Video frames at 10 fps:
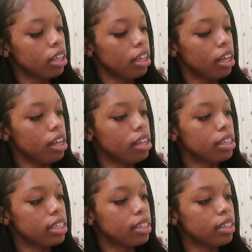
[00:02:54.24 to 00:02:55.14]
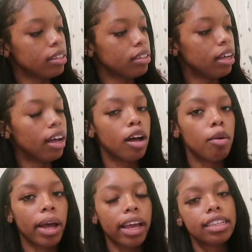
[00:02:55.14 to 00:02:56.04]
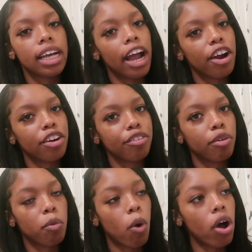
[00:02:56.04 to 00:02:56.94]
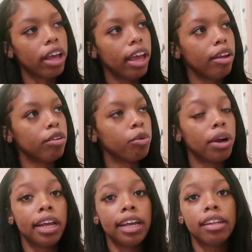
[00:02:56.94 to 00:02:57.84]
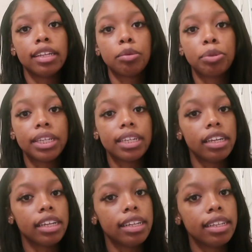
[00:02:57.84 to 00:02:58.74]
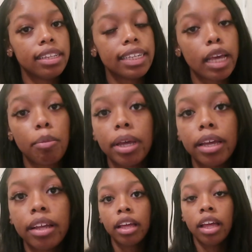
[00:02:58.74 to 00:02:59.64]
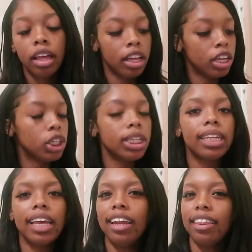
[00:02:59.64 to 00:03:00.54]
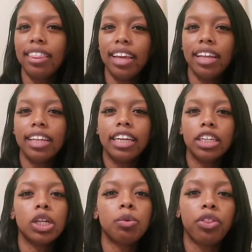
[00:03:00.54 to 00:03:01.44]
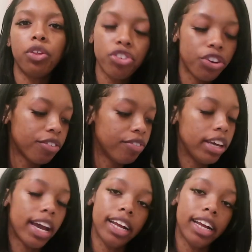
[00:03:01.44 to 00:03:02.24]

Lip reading: because I get tired from walking, running, sprinting, skipping, just anything that deals with using your feet.